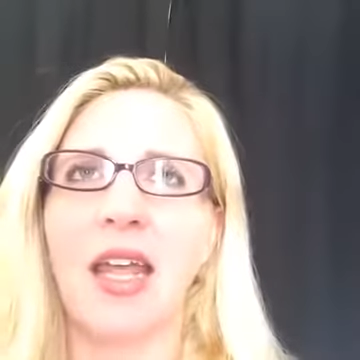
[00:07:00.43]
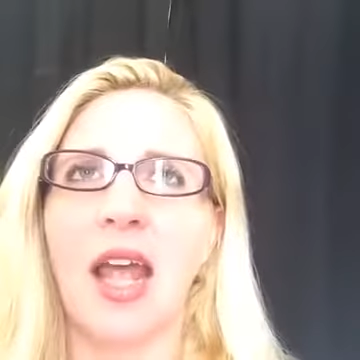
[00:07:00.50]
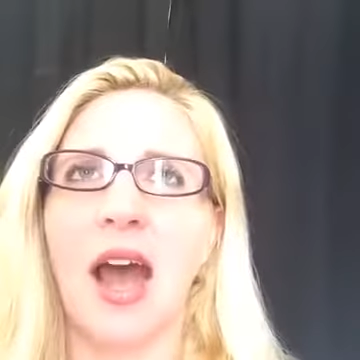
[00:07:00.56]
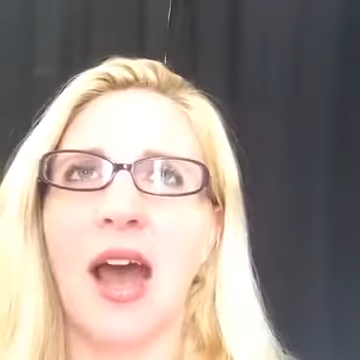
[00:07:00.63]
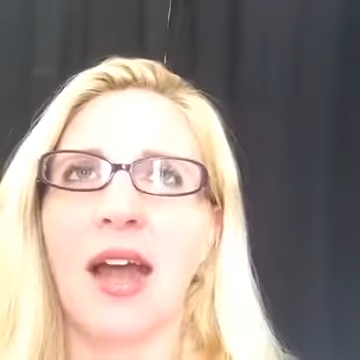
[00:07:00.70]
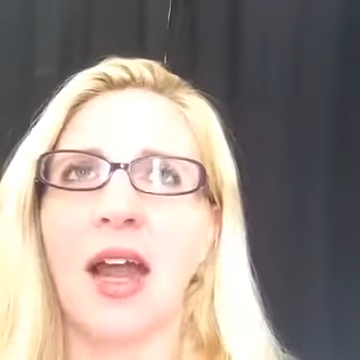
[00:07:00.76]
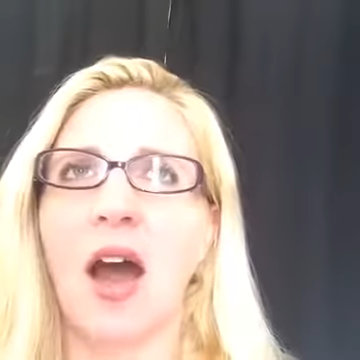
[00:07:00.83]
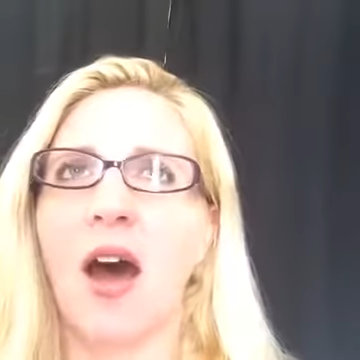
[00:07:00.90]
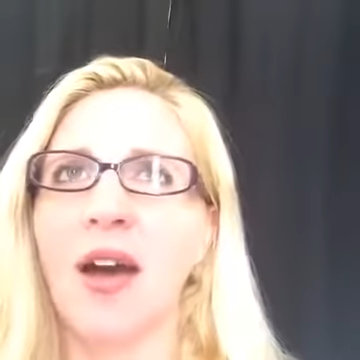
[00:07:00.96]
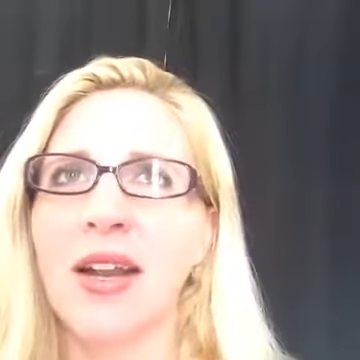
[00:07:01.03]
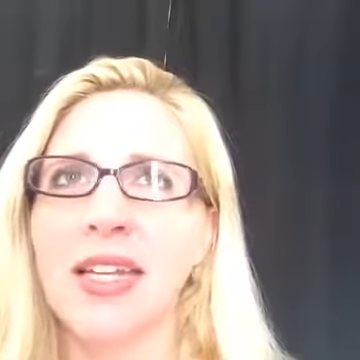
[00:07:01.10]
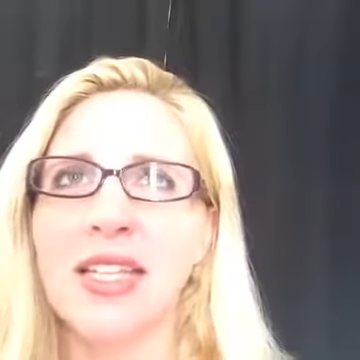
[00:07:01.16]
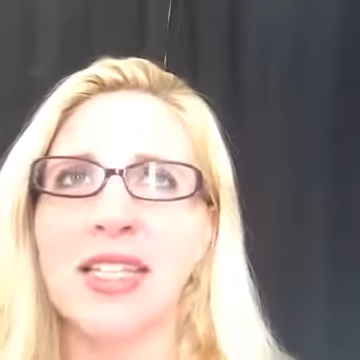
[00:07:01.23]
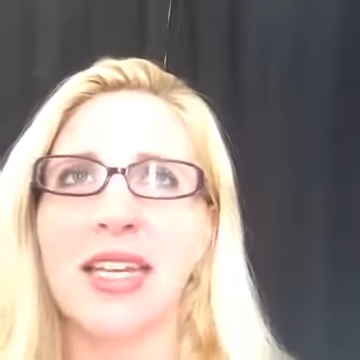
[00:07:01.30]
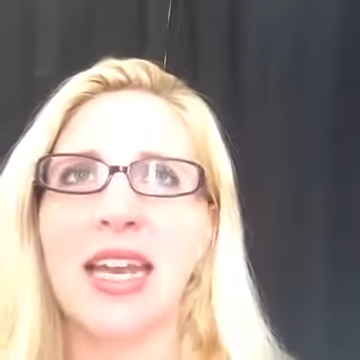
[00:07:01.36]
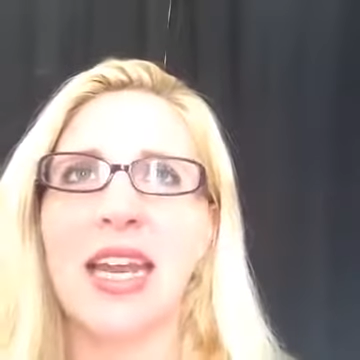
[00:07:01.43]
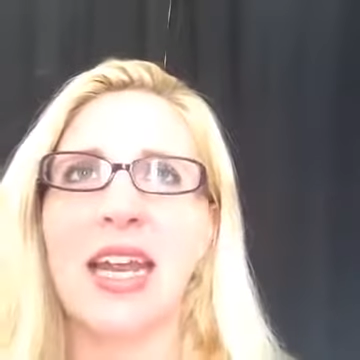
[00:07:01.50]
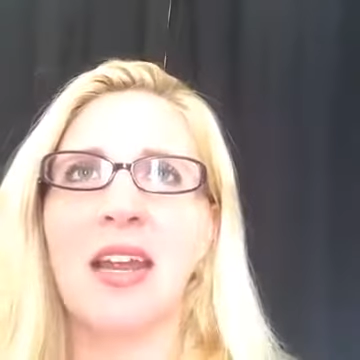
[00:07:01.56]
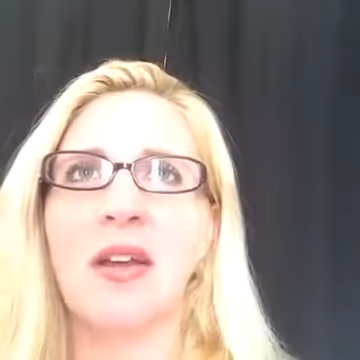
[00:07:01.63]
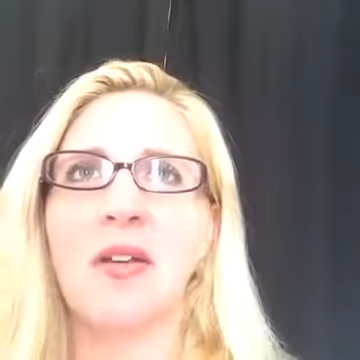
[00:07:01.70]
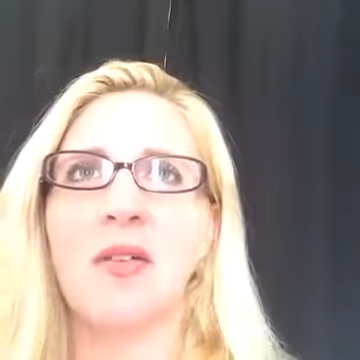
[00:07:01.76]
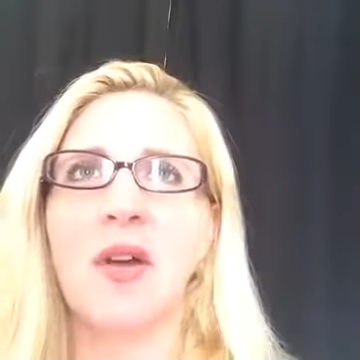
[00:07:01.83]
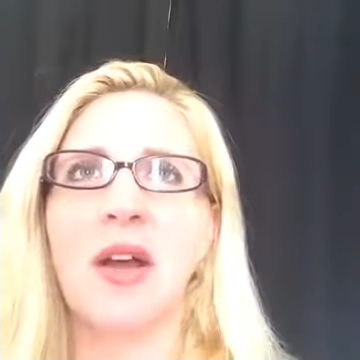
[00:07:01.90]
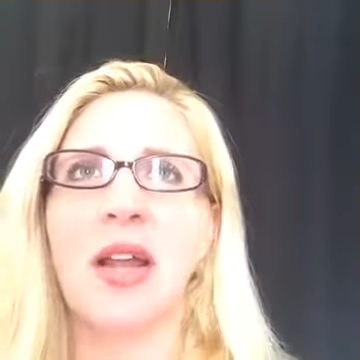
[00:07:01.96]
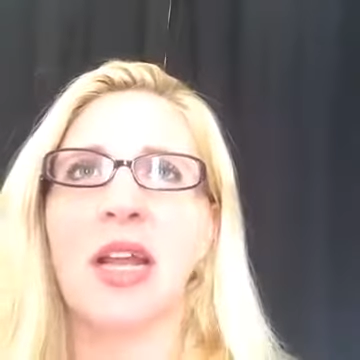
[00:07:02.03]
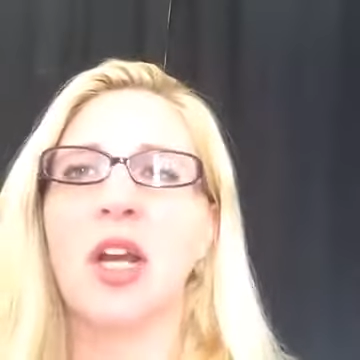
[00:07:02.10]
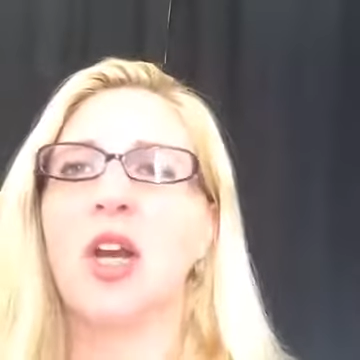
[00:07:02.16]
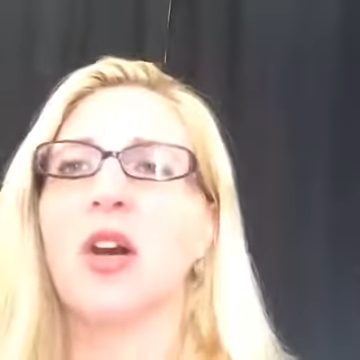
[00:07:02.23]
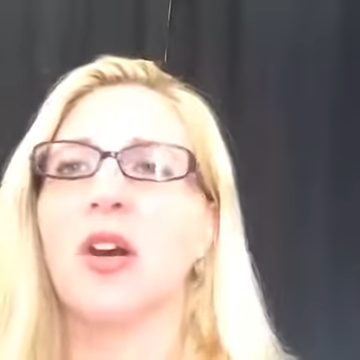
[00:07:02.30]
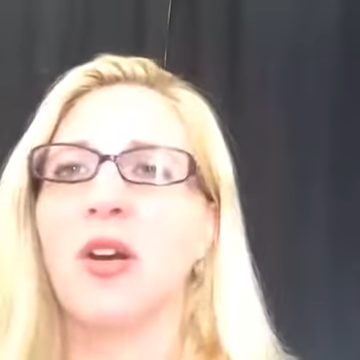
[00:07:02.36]
I honestly
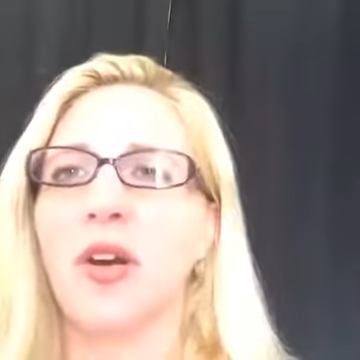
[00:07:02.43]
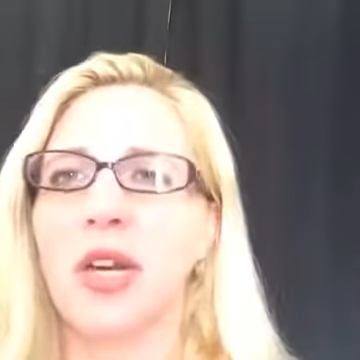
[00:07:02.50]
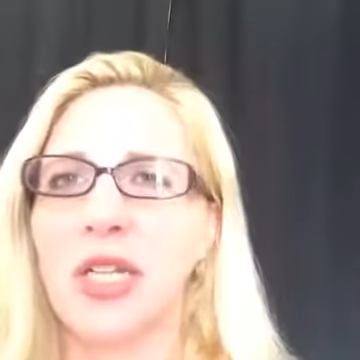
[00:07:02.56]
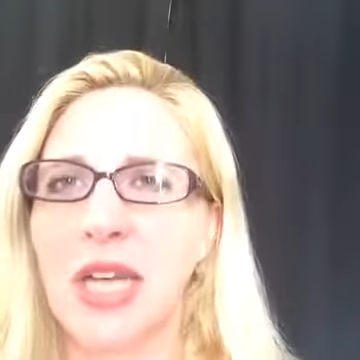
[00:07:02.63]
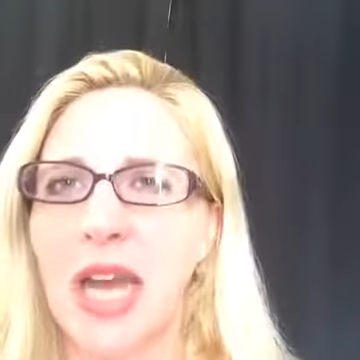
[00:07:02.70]
encourage